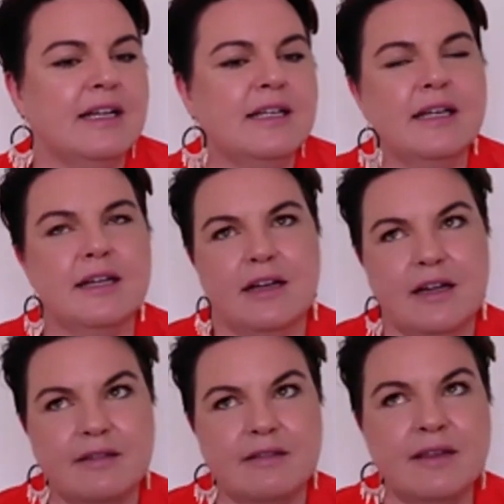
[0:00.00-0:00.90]

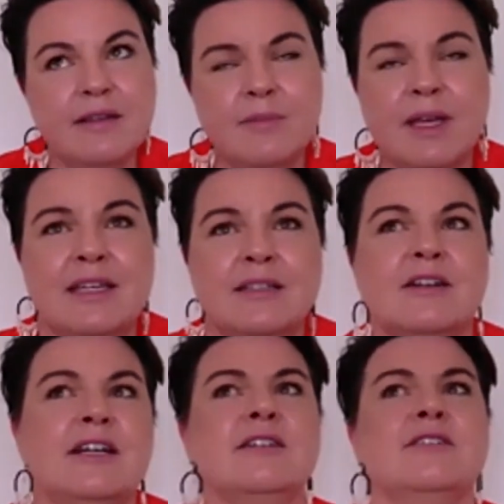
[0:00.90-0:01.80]
I think being
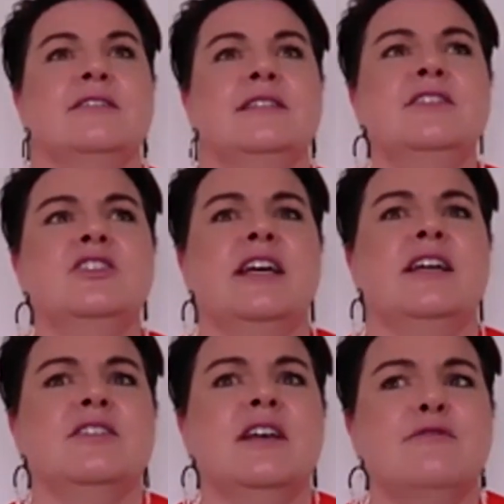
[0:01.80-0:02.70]
diagnosed did
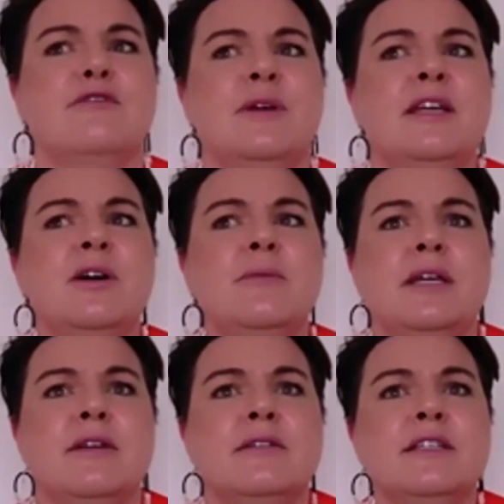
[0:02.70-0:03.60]
change that for me, my
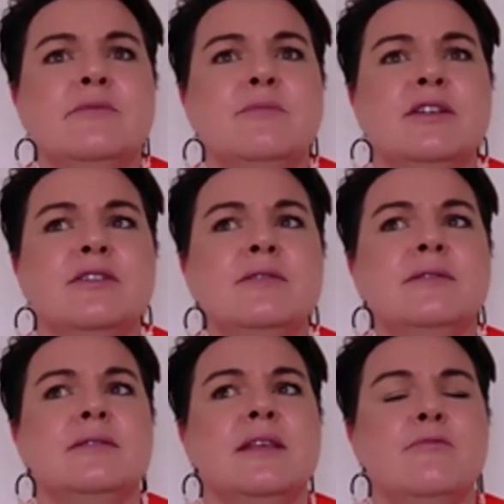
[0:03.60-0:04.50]
parenting,
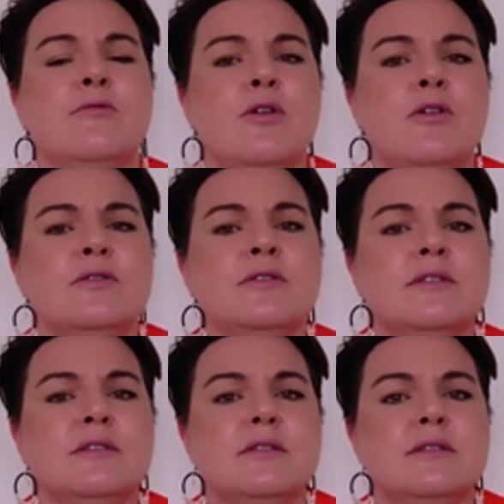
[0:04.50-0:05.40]
because there
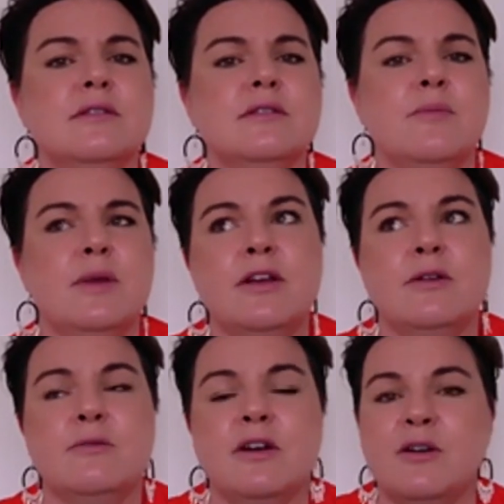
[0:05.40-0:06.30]
was a
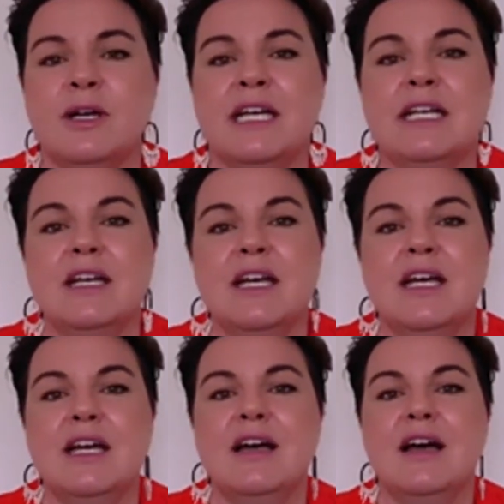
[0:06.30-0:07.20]
period where I went,
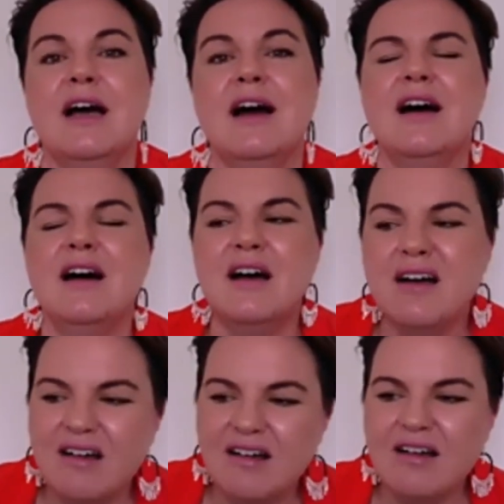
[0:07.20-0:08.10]

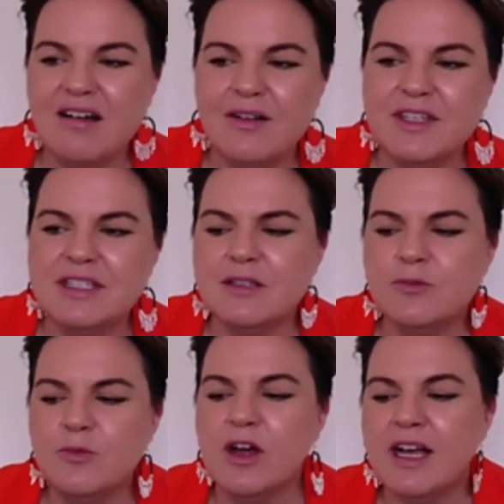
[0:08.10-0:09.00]
ah, this
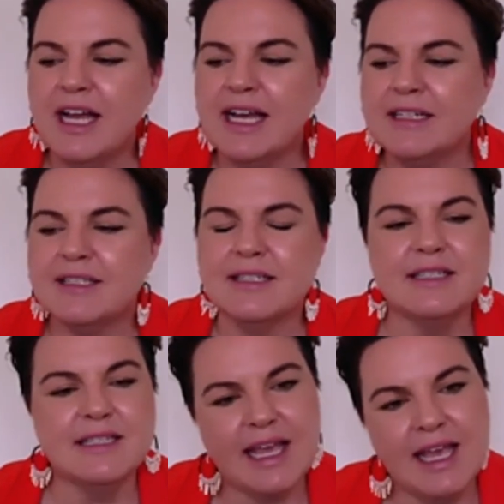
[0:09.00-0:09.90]
is why I
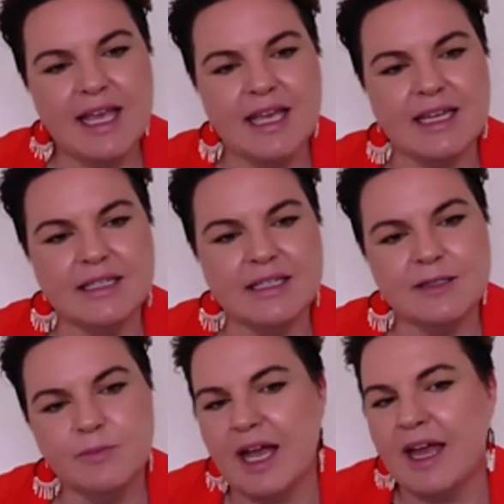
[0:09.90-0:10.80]
understand
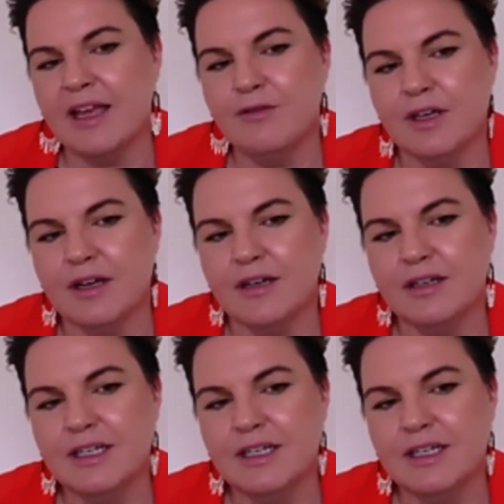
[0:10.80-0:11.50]
this behaviour.